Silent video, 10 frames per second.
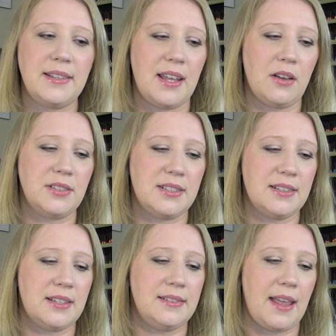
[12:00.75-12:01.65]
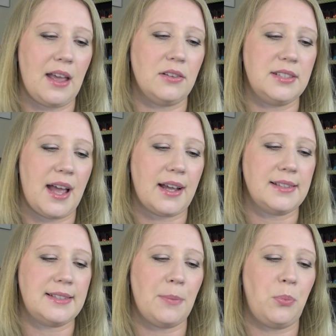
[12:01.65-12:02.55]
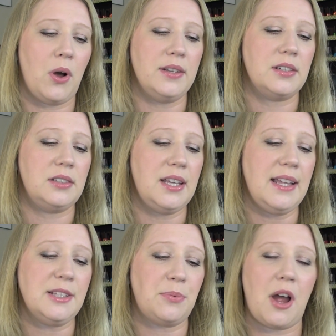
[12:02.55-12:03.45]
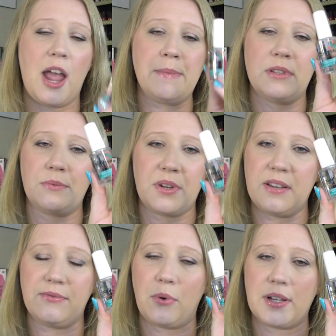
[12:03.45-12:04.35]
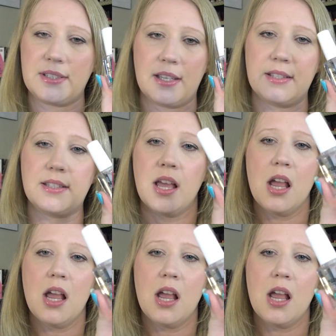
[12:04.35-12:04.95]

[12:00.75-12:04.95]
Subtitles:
nails. This is a Nail Tech Step 1, cleans, primes, and reinforces.